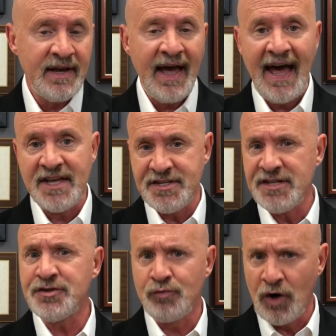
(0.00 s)
as
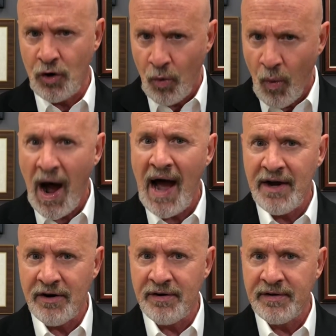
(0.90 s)
is
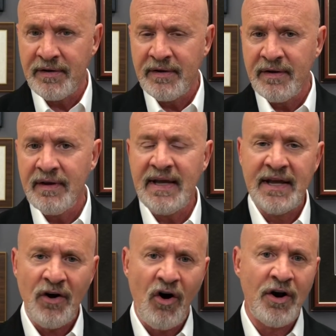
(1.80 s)
required in
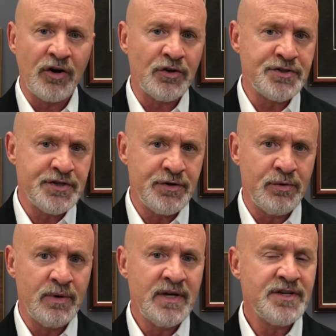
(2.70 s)
Article 2,
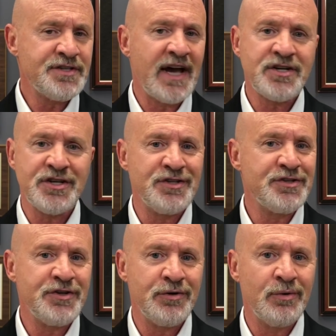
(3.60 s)
Section
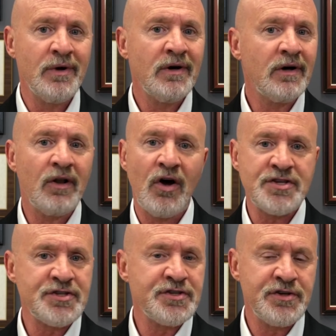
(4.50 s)
2,
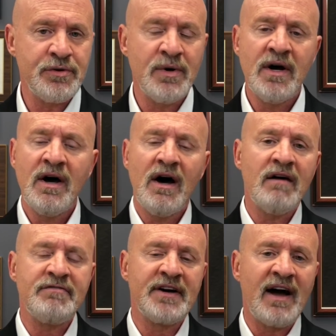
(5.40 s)
Clause 2
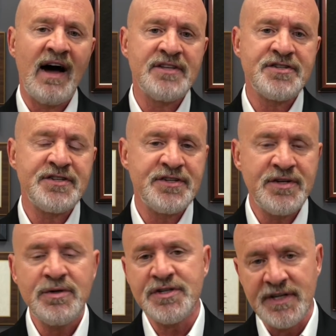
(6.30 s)
of the
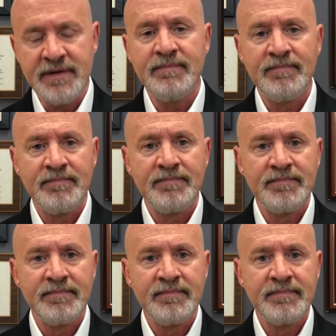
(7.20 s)
Constitution,
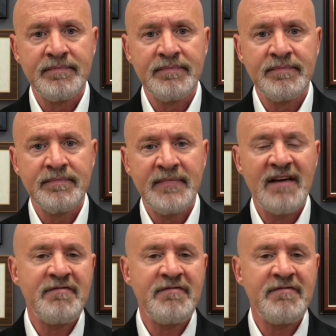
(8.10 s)
if